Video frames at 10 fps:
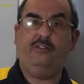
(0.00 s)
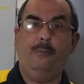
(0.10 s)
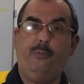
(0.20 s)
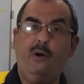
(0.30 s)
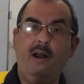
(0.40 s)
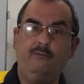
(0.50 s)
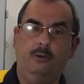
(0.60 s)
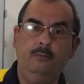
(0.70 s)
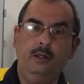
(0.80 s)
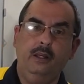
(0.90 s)
the
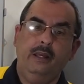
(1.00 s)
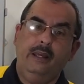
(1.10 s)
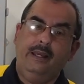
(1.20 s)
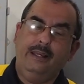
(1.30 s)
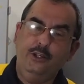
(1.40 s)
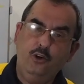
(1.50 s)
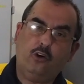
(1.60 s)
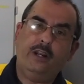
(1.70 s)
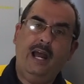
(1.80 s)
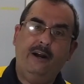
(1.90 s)
problem, you're
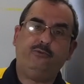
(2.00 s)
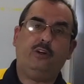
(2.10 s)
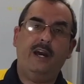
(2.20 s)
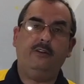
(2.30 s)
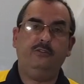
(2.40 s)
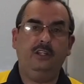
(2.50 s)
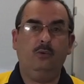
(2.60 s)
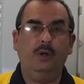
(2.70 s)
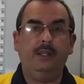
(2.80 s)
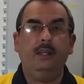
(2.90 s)
going to have to kind of deal
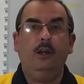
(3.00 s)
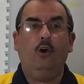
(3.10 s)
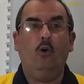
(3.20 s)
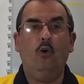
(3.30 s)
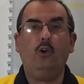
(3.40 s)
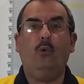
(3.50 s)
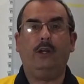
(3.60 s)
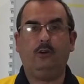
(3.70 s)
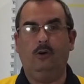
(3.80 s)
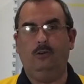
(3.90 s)
with, who do I
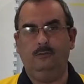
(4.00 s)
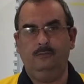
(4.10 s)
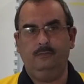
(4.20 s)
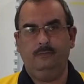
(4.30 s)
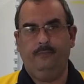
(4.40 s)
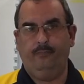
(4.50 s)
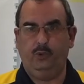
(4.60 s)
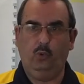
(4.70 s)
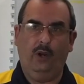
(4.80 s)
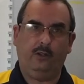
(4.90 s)
call?
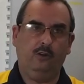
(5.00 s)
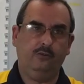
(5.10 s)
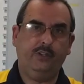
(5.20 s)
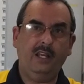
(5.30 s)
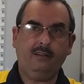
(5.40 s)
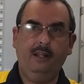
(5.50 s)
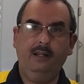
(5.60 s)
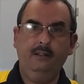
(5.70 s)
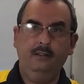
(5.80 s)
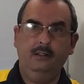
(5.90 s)
Do I call Tesla?
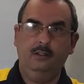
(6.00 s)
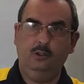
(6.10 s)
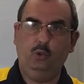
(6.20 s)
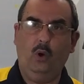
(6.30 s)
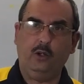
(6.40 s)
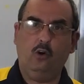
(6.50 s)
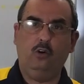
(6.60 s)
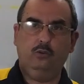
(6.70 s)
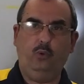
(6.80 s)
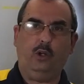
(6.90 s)
Do I
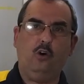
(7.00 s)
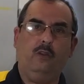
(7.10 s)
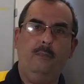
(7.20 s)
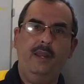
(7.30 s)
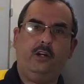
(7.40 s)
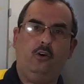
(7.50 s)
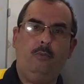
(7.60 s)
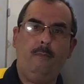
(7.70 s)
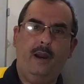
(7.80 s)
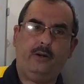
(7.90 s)
call the maker of
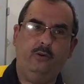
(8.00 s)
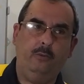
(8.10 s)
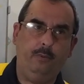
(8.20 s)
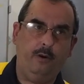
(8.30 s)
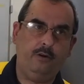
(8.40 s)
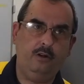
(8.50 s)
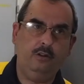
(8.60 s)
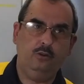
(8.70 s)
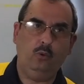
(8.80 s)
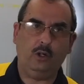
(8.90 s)
my microinverter?
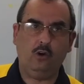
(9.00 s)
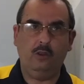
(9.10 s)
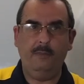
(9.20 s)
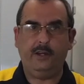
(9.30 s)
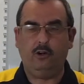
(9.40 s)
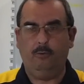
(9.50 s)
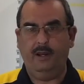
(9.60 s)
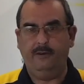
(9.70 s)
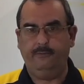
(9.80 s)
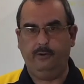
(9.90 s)
Do I call the maker of
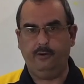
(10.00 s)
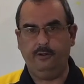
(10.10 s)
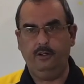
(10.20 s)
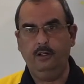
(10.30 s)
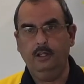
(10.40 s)
my inverter?